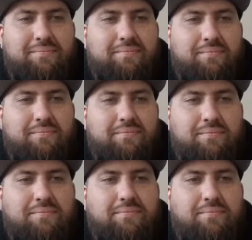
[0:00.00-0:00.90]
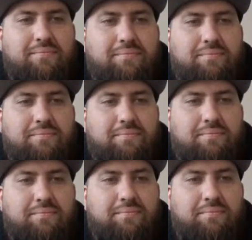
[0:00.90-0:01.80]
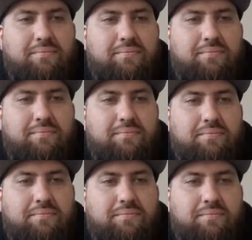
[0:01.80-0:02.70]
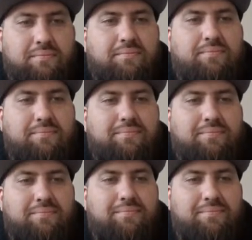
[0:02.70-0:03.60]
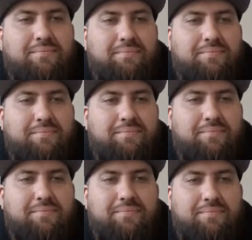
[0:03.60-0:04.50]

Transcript: [no speech]